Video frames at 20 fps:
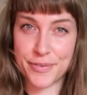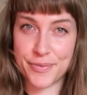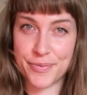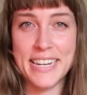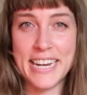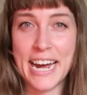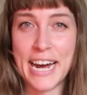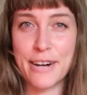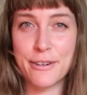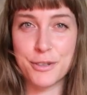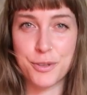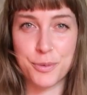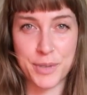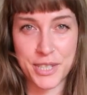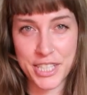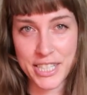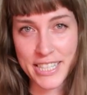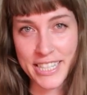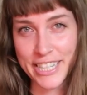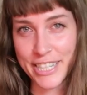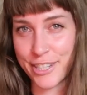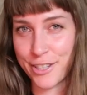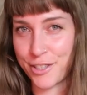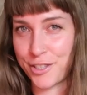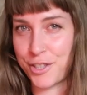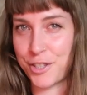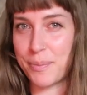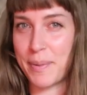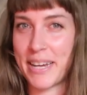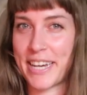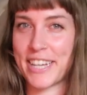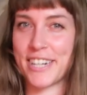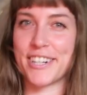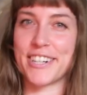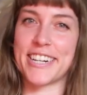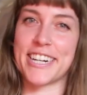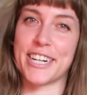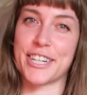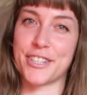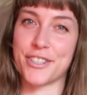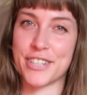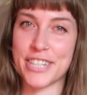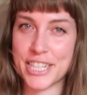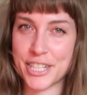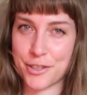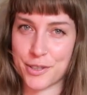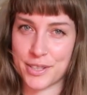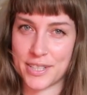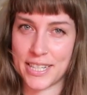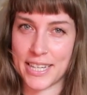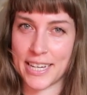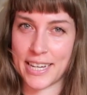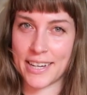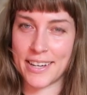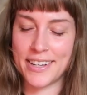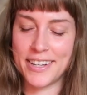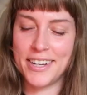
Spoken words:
Now, switching gears to making our character interesting,